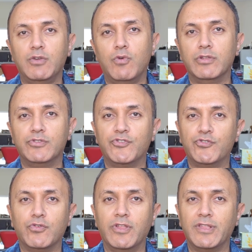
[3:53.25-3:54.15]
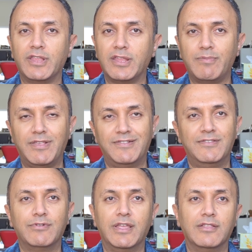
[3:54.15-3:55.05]
want to store in the
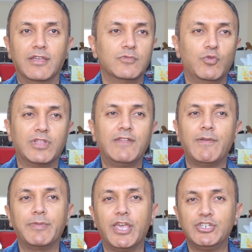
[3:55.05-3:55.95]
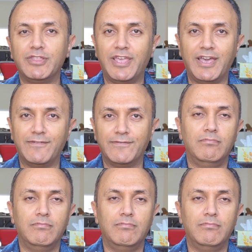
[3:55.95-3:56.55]
database, right? Like what kind of application they have.